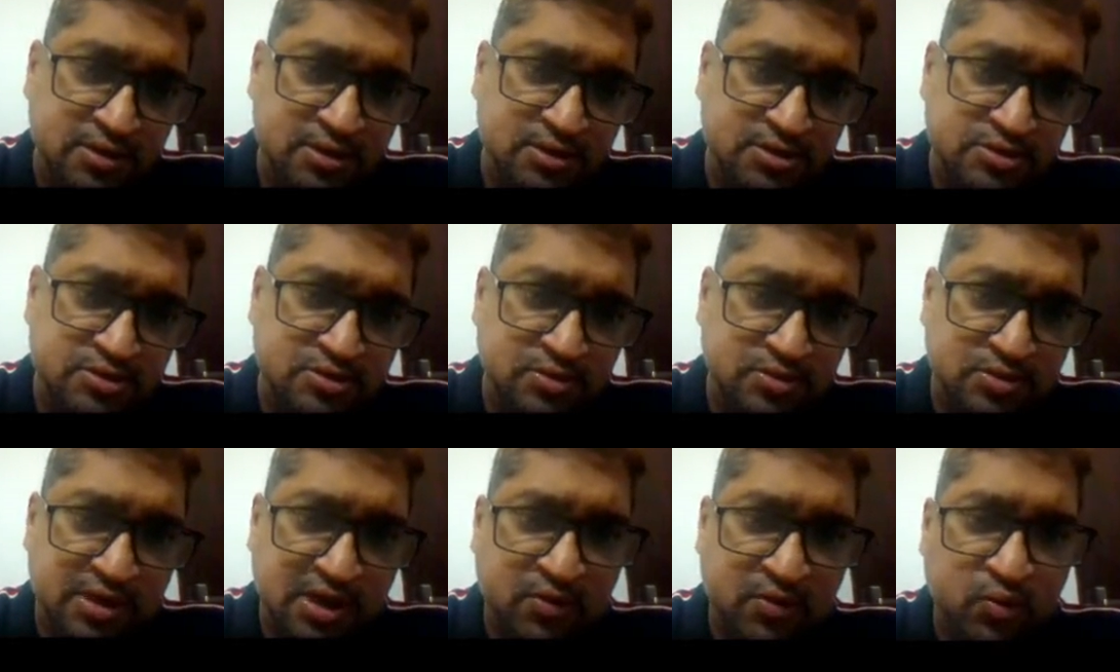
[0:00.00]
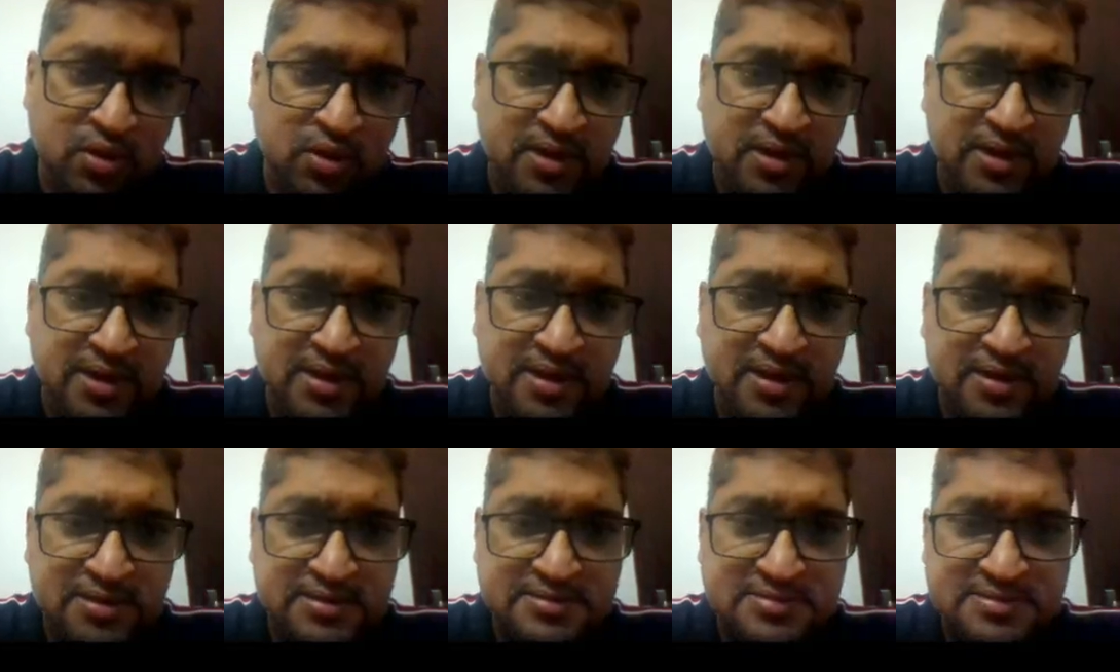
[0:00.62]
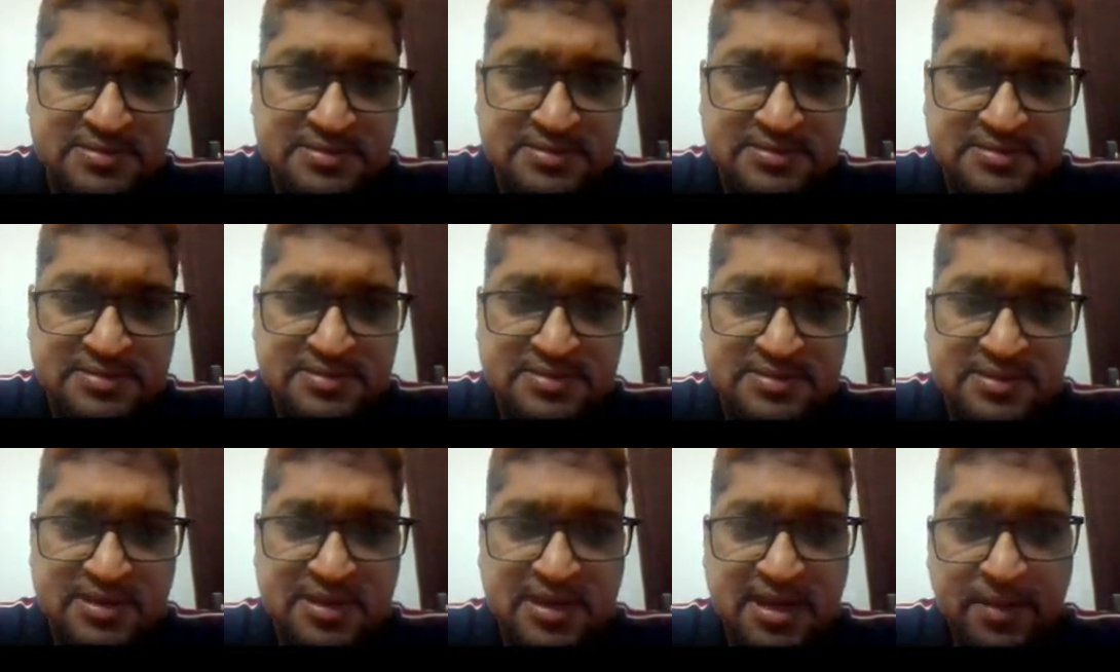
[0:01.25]
So network layer,
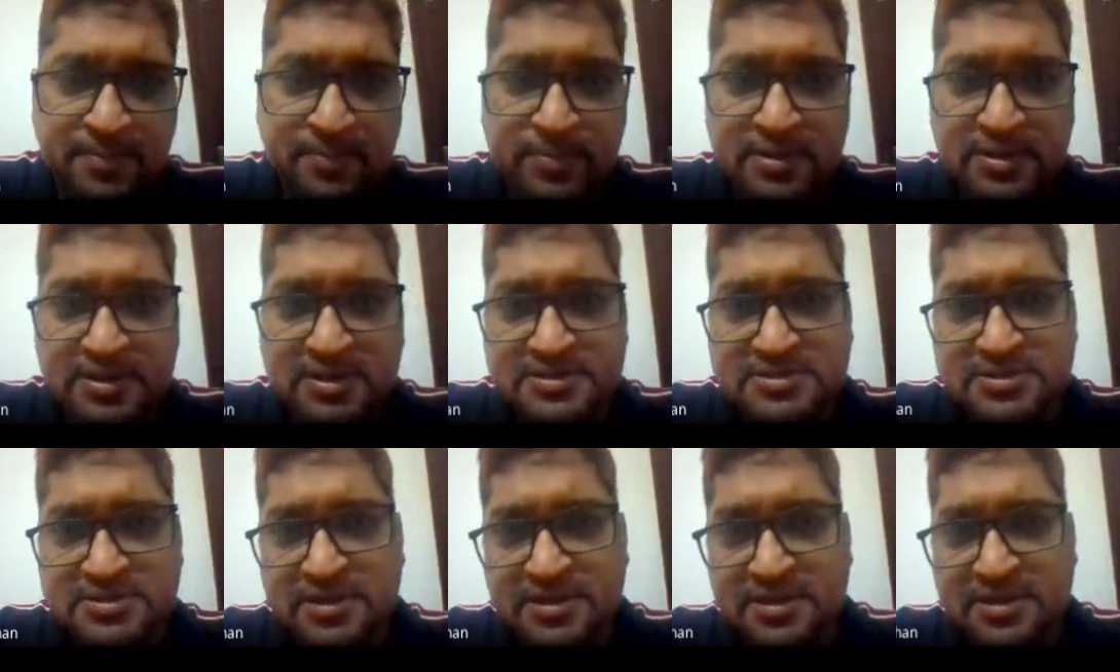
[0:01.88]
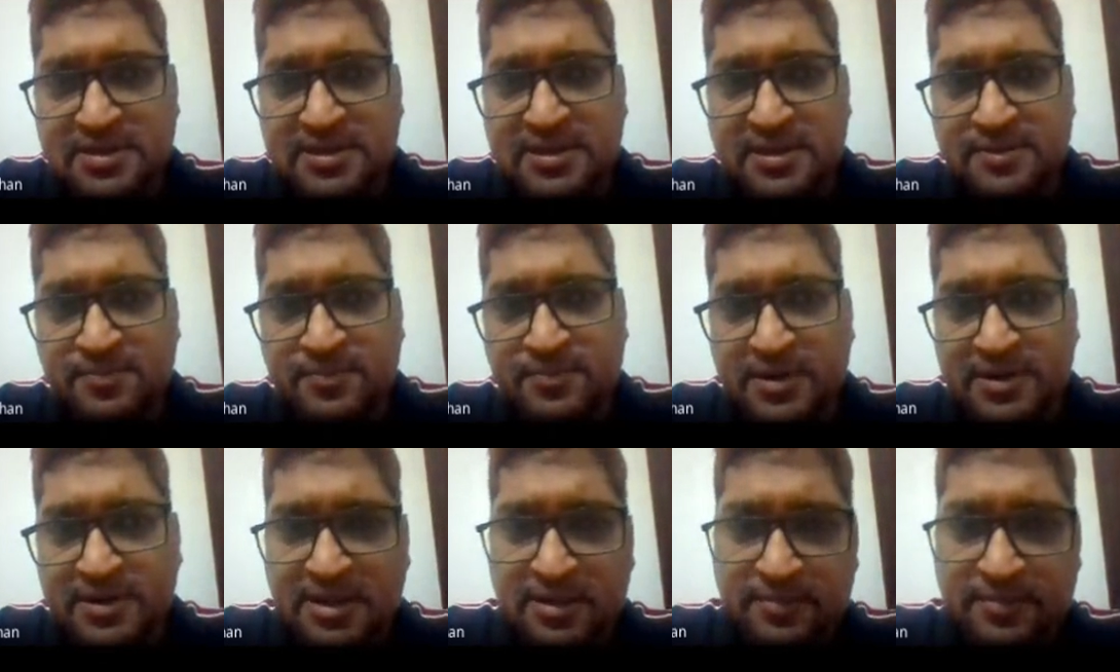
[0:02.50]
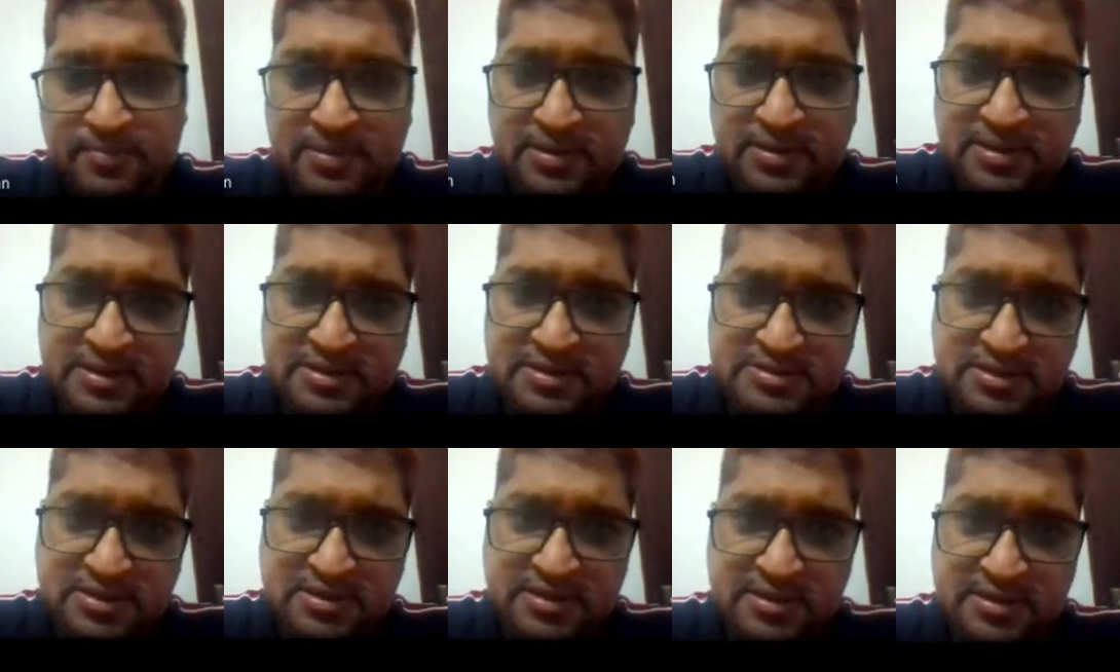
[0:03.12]
consensus layer, application layer, and meta
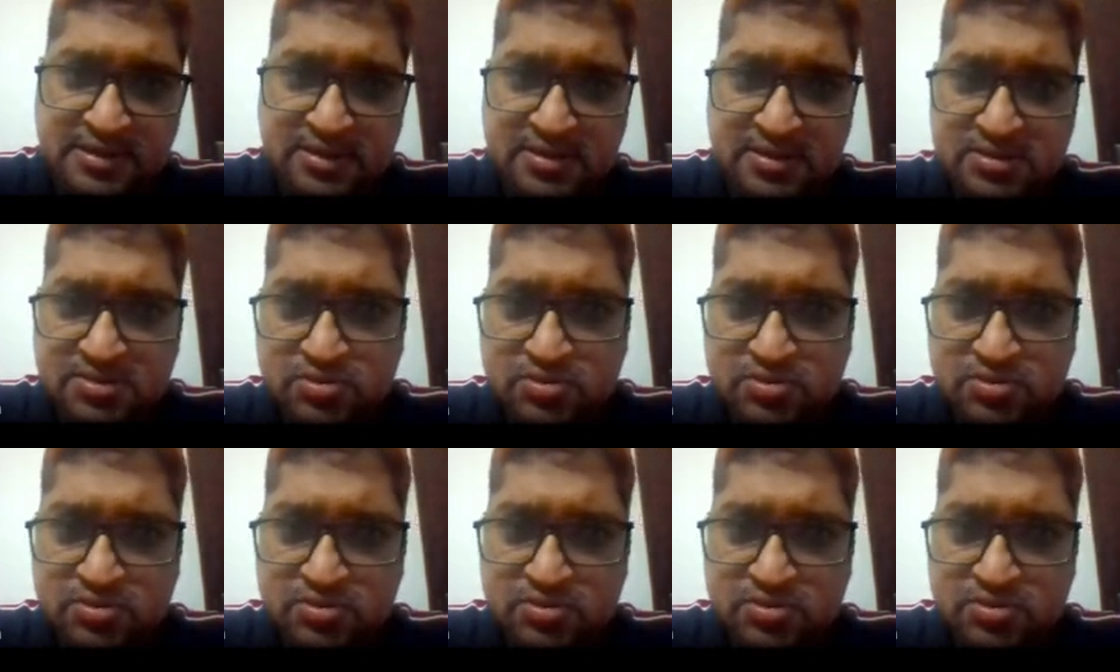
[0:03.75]
application layer.